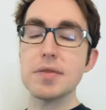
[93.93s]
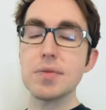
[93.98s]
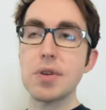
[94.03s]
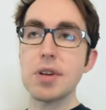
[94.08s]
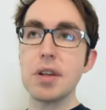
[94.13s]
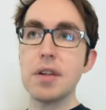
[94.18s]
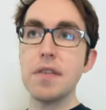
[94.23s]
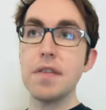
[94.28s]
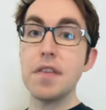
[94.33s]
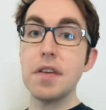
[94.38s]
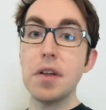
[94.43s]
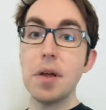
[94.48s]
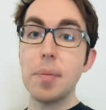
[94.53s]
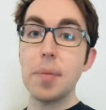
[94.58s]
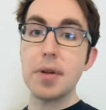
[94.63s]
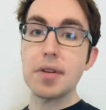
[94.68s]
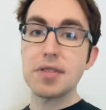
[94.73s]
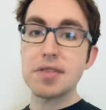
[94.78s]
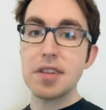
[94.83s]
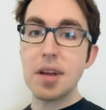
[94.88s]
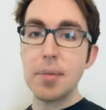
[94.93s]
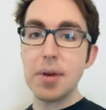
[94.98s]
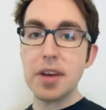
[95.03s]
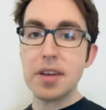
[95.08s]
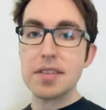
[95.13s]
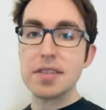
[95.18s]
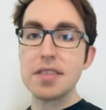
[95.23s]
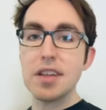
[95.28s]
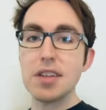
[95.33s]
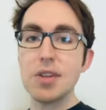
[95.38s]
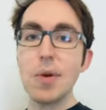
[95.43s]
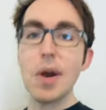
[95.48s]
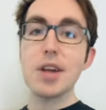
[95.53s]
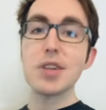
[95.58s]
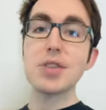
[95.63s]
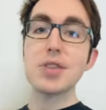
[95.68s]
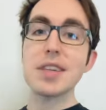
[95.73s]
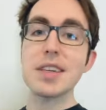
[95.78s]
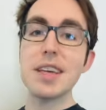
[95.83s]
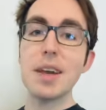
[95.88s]
we're going to fill up our stomachs and you
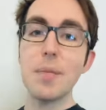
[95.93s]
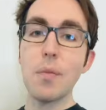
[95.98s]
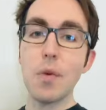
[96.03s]
actually get